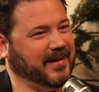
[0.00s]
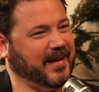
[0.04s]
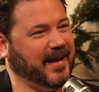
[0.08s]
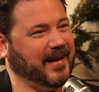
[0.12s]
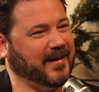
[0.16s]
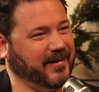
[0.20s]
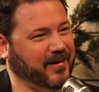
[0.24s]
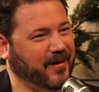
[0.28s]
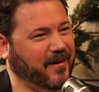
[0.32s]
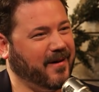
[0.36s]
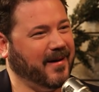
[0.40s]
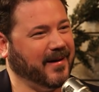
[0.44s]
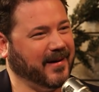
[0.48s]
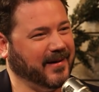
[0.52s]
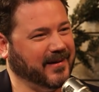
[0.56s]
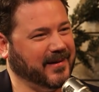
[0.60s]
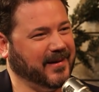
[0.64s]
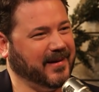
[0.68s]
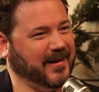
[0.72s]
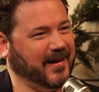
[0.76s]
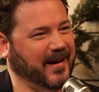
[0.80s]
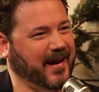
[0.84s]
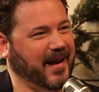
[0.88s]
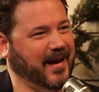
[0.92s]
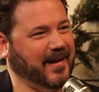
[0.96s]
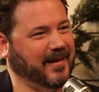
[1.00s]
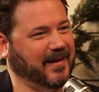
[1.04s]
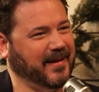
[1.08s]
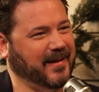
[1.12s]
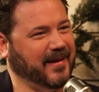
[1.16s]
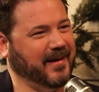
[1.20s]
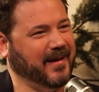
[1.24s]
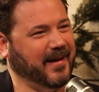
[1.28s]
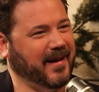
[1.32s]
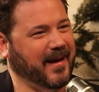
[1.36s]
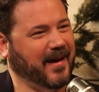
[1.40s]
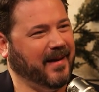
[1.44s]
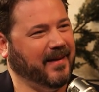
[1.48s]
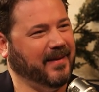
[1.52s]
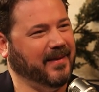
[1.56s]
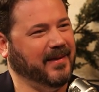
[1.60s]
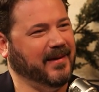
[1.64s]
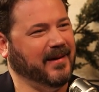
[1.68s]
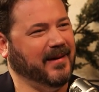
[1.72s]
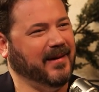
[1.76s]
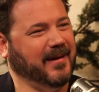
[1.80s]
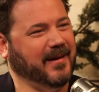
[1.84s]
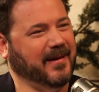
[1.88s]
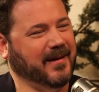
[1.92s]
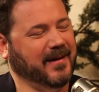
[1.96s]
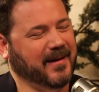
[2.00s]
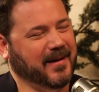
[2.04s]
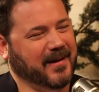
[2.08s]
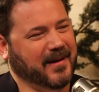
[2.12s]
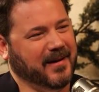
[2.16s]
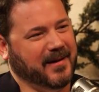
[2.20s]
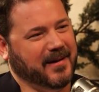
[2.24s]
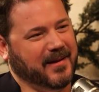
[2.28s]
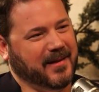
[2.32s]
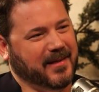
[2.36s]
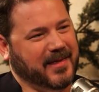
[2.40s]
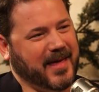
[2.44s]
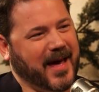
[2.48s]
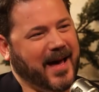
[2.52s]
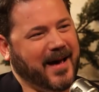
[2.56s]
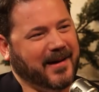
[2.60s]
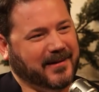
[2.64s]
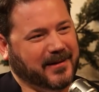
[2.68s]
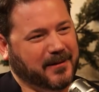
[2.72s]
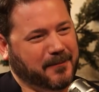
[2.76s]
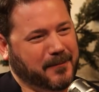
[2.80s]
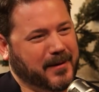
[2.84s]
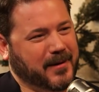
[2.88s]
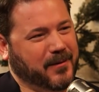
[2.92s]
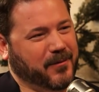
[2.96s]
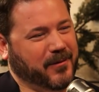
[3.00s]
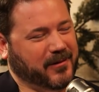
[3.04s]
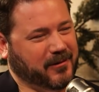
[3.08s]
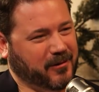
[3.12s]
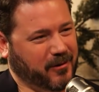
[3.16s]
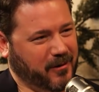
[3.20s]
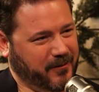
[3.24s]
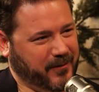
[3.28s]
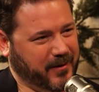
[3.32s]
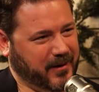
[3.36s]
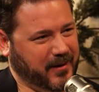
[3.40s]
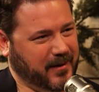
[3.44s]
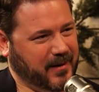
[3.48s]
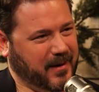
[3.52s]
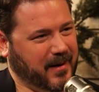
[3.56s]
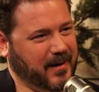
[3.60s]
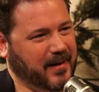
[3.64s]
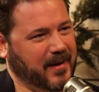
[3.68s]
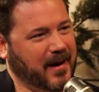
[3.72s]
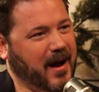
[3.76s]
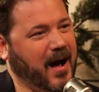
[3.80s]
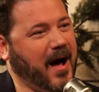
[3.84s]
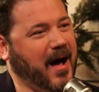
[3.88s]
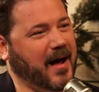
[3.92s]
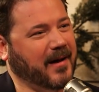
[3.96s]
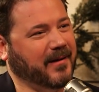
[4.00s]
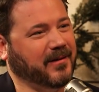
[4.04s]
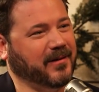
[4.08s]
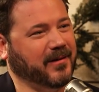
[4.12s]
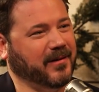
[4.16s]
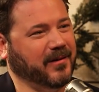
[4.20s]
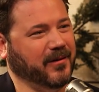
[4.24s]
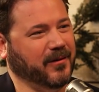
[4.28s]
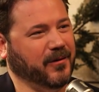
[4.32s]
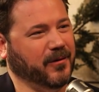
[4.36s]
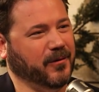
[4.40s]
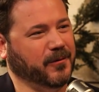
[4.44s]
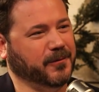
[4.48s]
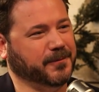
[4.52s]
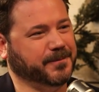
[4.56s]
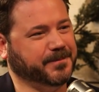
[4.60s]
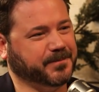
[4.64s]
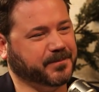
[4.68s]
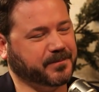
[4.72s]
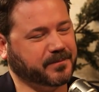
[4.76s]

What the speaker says: That dog is in it, and that to me was sort of a nod to,